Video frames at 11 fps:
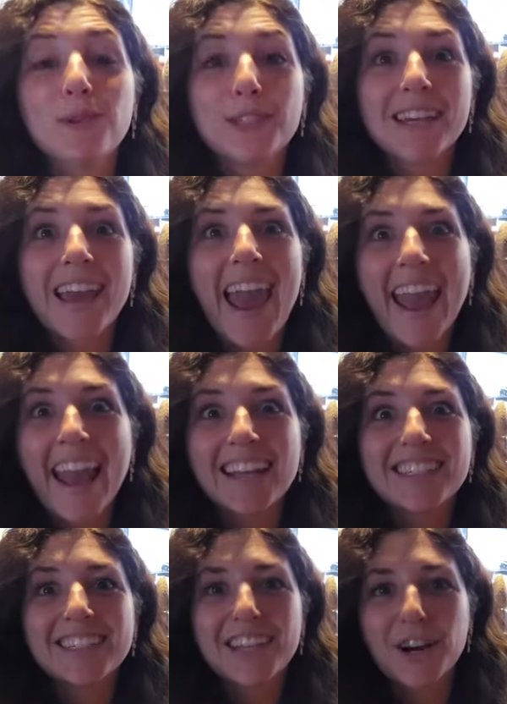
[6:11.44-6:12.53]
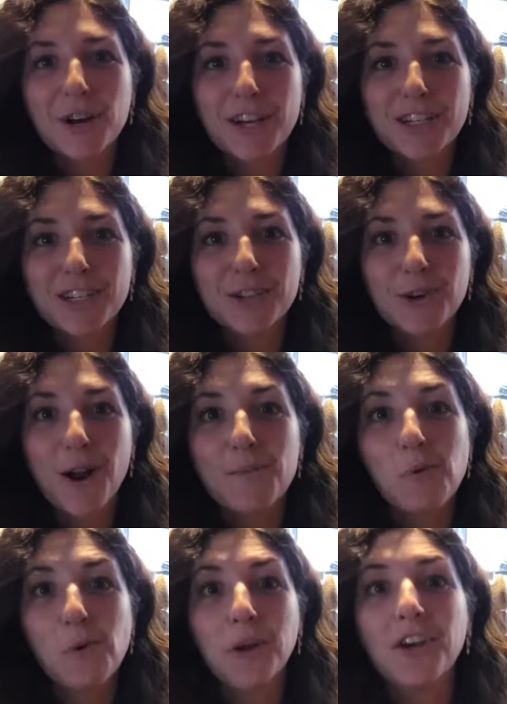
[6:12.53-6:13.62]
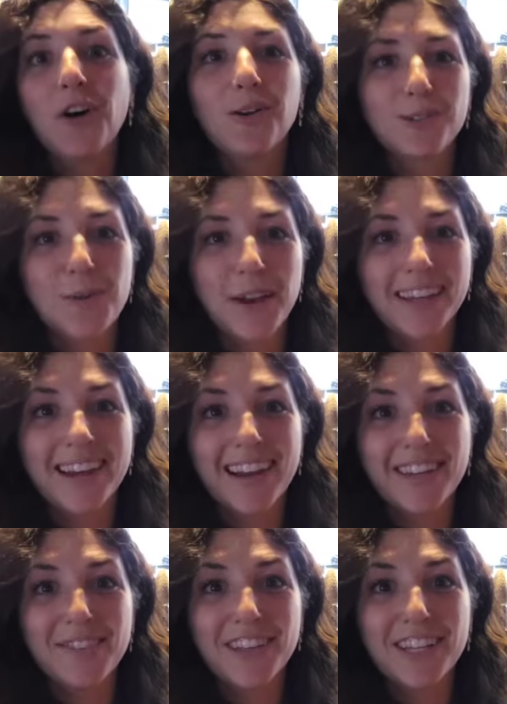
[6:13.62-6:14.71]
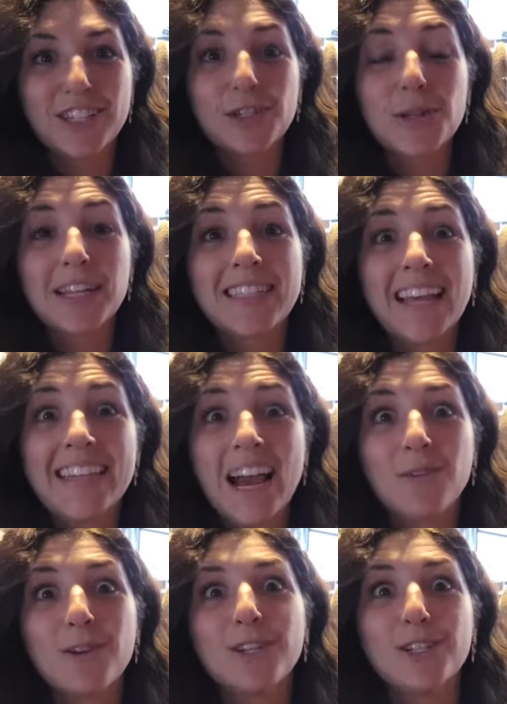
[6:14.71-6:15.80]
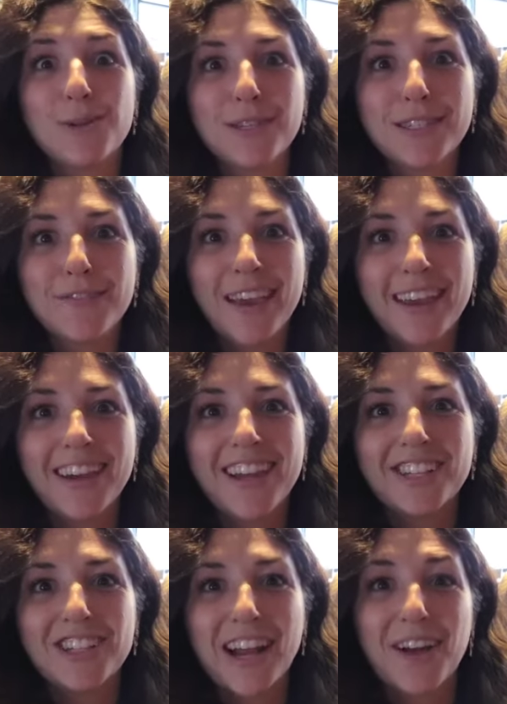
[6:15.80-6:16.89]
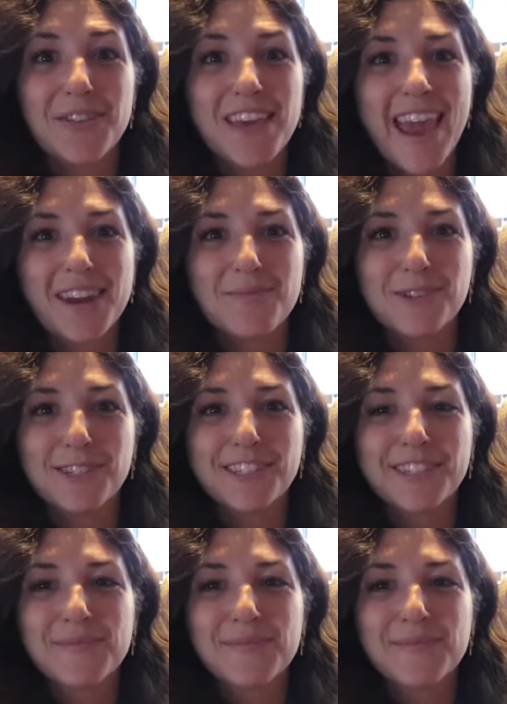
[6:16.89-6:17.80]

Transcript: music and decorations are on point also at Kidani Village, so let's head down to the savannah and check out the animals.